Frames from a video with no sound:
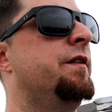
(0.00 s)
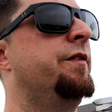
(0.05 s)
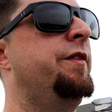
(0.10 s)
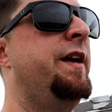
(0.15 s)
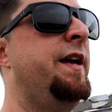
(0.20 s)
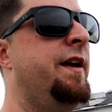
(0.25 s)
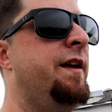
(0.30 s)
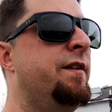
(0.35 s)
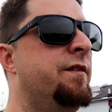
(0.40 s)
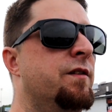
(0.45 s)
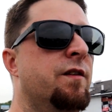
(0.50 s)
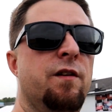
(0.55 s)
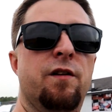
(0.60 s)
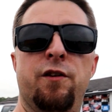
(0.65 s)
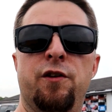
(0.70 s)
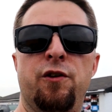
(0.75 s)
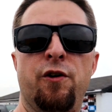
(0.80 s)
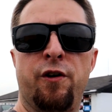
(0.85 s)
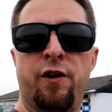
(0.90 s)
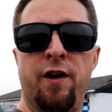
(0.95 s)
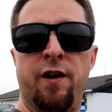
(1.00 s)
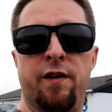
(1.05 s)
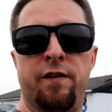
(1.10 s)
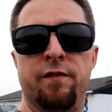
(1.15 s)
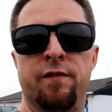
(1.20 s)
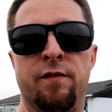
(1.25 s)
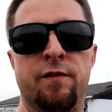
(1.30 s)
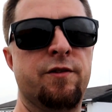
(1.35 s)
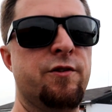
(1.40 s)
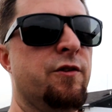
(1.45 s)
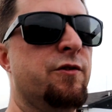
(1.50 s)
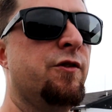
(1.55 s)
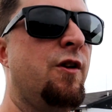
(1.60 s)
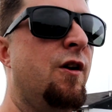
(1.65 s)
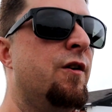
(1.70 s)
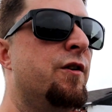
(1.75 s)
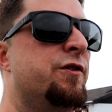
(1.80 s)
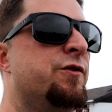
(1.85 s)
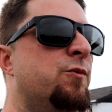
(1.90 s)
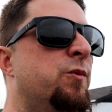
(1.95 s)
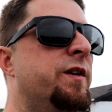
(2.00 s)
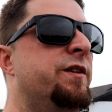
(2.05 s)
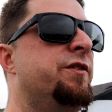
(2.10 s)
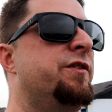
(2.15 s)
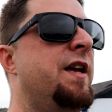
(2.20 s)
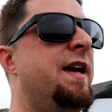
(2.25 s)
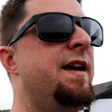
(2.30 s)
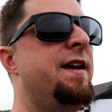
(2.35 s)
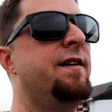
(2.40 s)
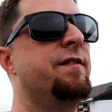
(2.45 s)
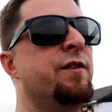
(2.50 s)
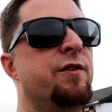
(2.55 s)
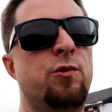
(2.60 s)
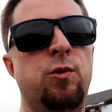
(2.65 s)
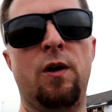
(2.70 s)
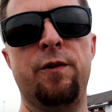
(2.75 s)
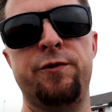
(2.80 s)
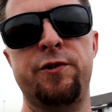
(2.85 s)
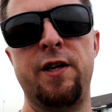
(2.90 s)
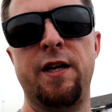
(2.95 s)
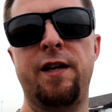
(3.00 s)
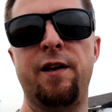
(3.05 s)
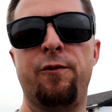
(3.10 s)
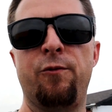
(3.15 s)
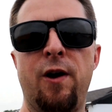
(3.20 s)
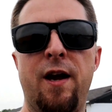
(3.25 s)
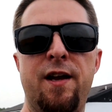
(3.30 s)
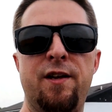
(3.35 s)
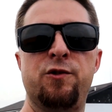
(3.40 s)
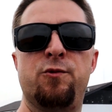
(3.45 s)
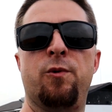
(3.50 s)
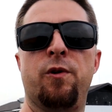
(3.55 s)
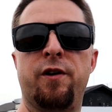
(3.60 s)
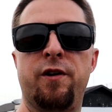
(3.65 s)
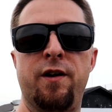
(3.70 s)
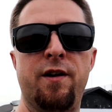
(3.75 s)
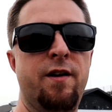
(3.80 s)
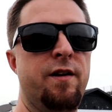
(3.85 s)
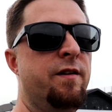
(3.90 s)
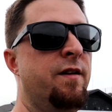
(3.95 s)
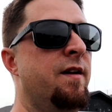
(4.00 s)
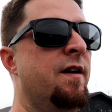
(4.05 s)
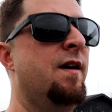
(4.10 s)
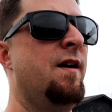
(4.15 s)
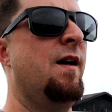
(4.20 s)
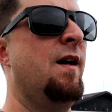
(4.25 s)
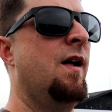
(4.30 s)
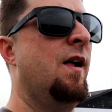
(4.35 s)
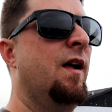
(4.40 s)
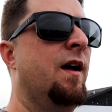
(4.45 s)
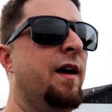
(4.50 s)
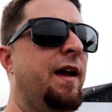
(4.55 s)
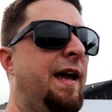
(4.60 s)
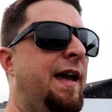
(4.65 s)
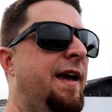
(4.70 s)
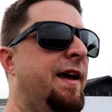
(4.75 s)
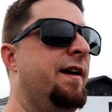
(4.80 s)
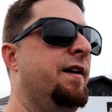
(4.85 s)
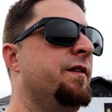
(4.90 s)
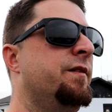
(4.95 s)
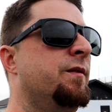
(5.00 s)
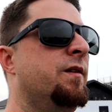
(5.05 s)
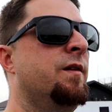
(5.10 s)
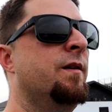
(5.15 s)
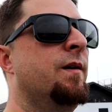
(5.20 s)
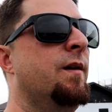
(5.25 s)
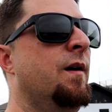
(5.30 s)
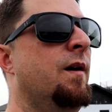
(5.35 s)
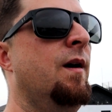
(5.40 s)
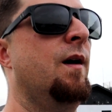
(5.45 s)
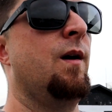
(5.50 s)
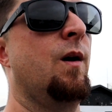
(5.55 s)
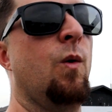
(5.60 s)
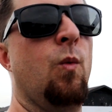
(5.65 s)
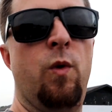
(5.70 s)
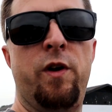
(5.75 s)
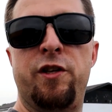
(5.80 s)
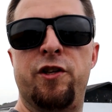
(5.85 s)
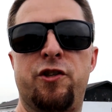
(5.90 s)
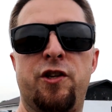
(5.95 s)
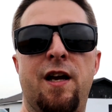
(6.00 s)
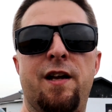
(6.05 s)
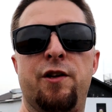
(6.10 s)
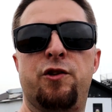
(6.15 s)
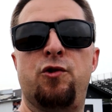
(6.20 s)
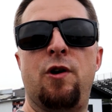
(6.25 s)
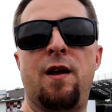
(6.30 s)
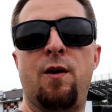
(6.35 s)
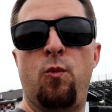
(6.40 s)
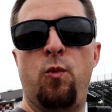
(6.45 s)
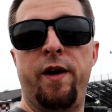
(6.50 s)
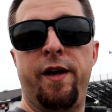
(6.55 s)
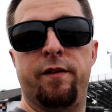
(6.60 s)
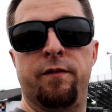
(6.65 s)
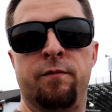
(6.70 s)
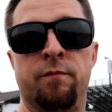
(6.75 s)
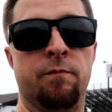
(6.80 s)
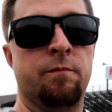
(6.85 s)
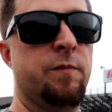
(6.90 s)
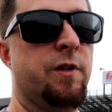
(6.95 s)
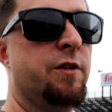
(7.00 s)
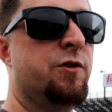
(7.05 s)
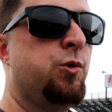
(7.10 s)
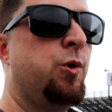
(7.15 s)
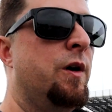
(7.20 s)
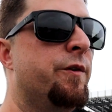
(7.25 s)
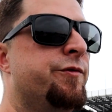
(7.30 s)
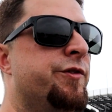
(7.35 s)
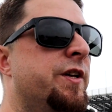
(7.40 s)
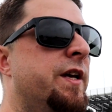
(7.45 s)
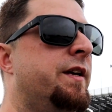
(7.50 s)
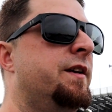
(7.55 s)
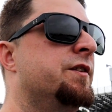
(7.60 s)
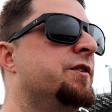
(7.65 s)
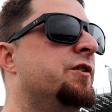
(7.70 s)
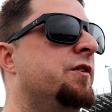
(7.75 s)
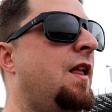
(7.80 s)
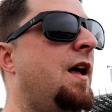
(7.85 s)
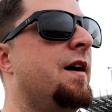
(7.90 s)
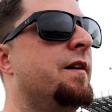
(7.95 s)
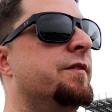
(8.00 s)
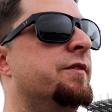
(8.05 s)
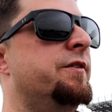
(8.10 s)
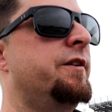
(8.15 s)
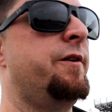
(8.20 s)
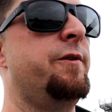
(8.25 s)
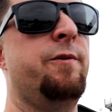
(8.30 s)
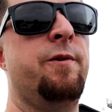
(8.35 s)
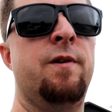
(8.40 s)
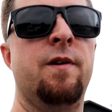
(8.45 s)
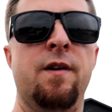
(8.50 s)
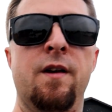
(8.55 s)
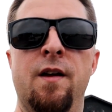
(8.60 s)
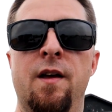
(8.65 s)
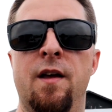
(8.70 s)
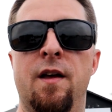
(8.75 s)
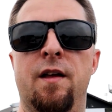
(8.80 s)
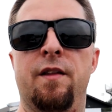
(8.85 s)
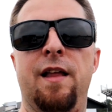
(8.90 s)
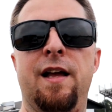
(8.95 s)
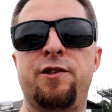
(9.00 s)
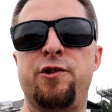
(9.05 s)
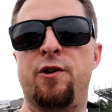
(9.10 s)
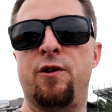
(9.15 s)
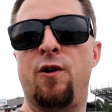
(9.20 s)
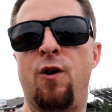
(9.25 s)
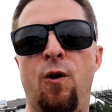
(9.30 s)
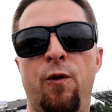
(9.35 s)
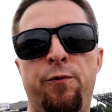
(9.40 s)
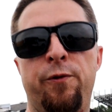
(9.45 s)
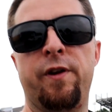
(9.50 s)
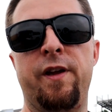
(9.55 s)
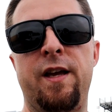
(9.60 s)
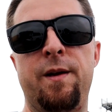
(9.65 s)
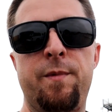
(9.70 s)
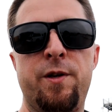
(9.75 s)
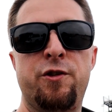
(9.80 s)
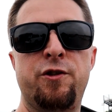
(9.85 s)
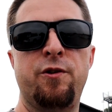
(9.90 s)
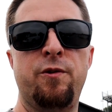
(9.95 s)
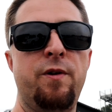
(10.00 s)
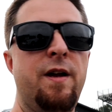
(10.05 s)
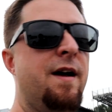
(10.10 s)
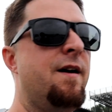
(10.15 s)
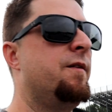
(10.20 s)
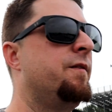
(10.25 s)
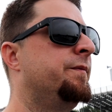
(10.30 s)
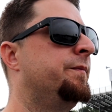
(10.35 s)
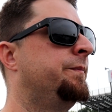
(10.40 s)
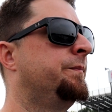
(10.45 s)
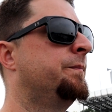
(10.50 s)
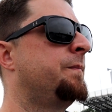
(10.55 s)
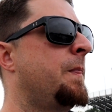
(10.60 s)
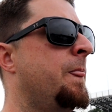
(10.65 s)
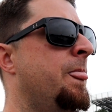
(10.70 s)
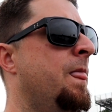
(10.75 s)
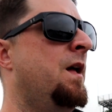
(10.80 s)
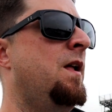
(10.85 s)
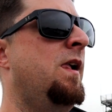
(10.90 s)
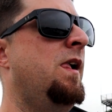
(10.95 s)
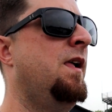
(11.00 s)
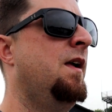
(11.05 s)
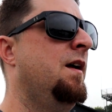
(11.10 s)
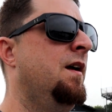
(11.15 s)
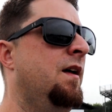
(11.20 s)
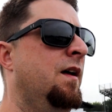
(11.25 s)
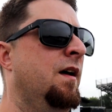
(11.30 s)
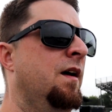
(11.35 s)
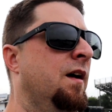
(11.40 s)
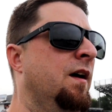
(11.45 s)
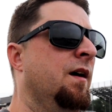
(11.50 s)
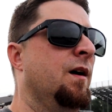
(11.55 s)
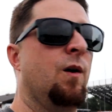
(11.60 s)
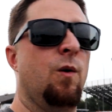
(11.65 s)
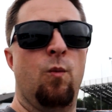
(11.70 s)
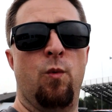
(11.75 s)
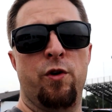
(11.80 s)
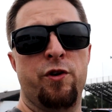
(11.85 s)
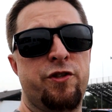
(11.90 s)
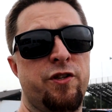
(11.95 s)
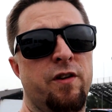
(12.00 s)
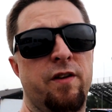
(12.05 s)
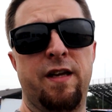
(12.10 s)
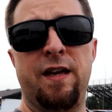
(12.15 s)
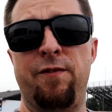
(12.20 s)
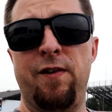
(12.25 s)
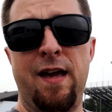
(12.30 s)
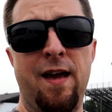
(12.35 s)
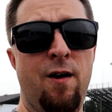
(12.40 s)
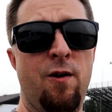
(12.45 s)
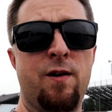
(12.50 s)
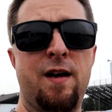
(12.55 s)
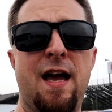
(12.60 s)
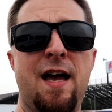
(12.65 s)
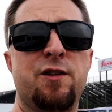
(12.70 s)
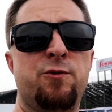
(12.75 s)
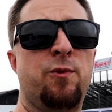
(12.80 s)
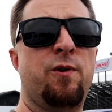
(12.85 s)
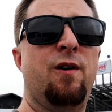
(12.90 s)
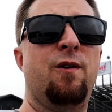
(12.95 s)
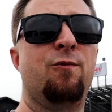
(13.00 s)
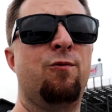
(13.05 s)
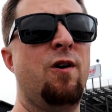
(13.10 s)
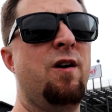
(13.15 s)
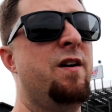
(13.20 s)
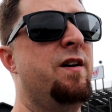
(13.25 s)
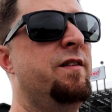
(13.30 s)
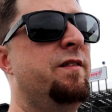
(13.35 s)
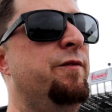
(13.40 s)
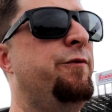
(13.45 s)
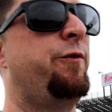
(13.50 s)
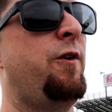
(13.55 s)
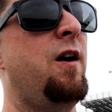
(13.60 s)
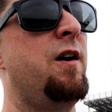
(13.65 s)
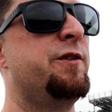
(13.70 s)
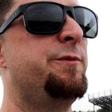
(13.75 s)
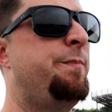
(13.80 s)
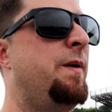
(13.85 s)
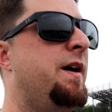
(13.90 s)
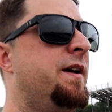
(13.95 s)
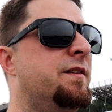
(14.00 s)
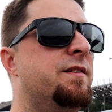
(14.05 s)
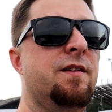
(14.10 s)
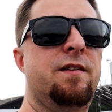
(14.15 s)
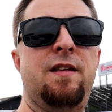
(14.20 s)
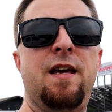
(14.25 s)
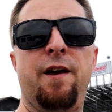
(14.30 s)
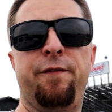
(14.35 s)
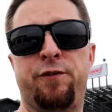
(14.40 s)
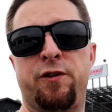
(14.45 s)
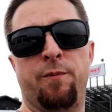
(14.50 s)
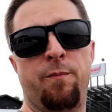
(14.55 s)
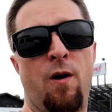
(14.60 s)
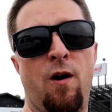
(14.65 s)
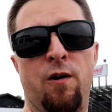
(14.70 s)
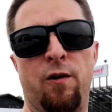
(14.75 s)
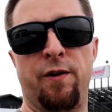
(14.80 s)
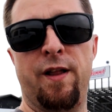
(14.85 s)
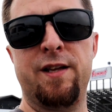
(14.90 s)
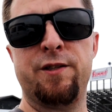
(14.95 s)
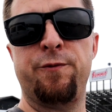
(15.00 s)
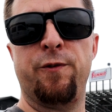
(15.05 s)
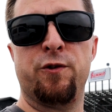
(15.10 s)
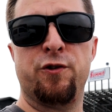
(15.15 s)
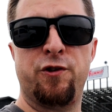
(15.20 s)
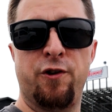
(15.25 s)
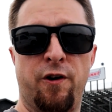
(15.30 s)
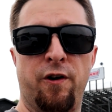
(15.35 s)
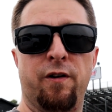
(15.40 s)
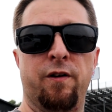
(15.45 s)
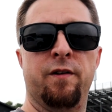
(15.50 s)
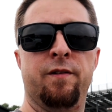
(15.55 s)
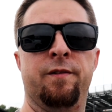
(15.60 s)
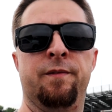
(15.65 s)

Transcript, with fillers: then you're good. So as long as we stay in the 12-second range, we're good. And we just got to try to win the 12-second slot. So that's our goal for the Hemi Shootout. we're just gonna give it hell, guys. We're gonna run Frostbite to death tomorrow, that's for sure.